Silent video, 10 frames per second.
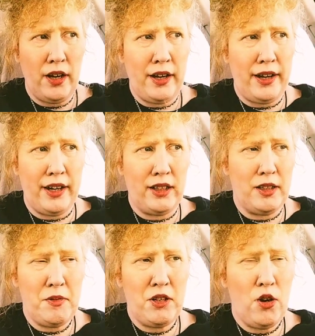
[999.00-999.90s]
And
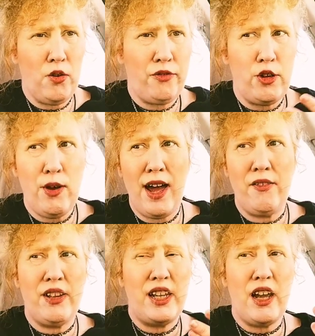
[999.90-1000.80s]
let me know if you have
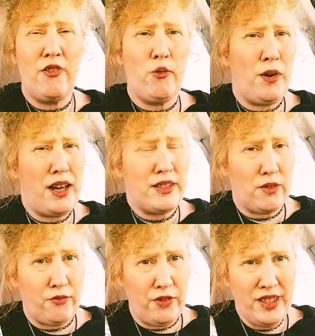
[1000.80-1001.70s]
any other ways
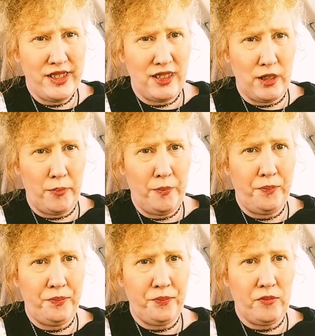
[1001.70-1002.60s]
of fixing them
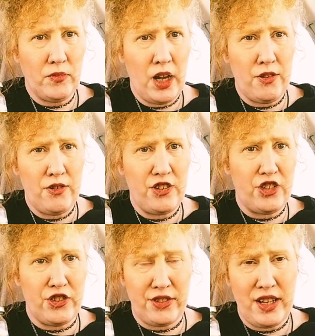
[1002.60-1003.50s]
other than
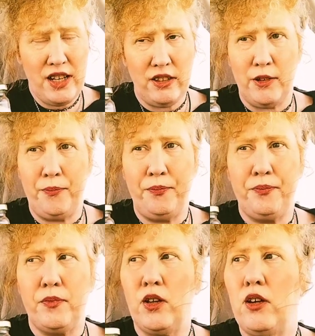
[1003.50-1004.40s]
just eating them.
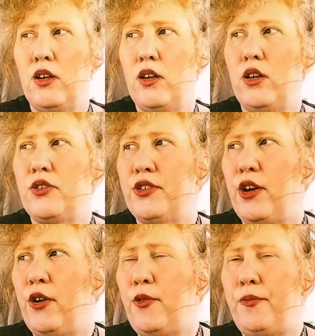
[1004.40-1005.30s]

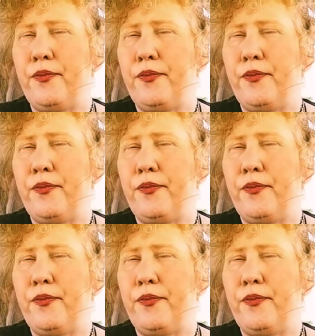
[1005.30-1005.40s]
So,